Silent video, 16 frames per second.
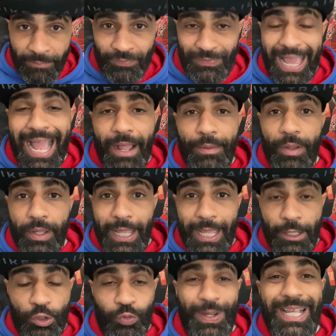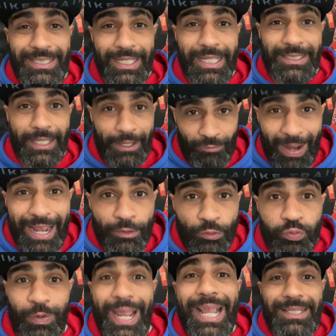that increases, right,
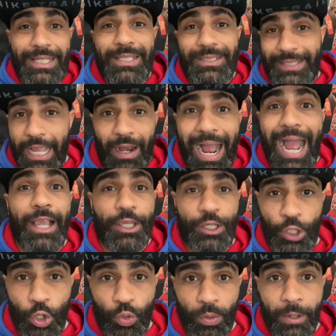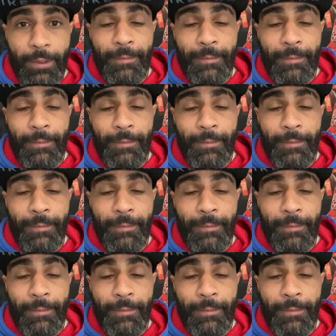and raises their IQ.